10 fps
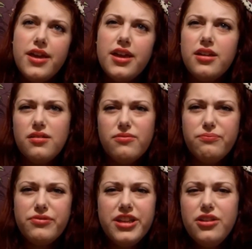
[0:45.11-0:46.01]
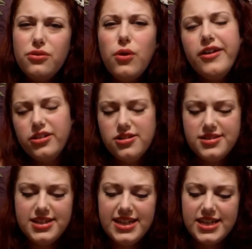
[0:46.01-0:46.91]
they bring you quite
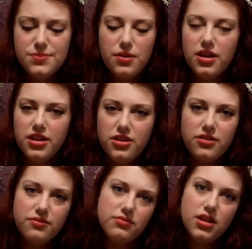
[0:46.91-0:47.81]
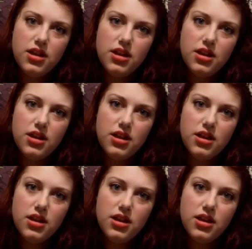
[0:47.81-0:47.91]
close to tears, but you don't